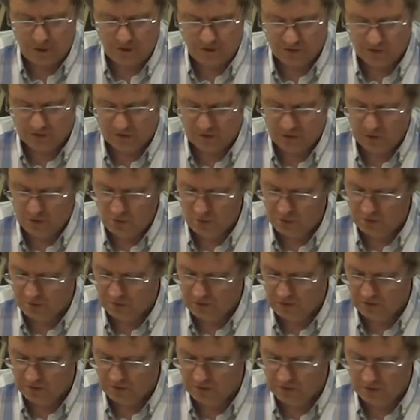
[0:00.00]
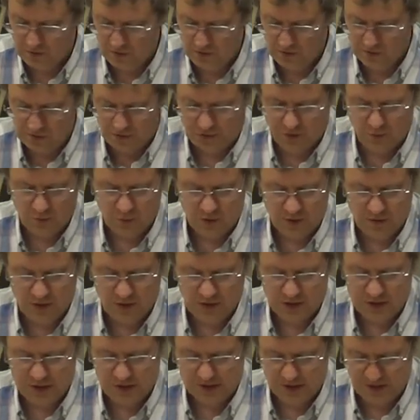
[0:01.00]
So yes, so I was
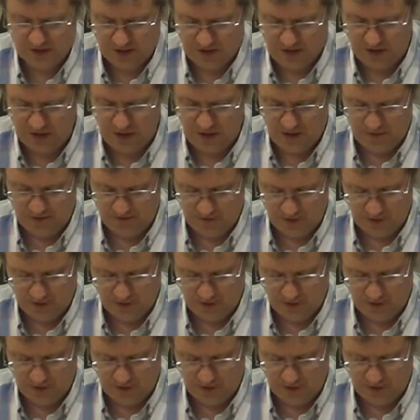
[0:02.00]
actually saying,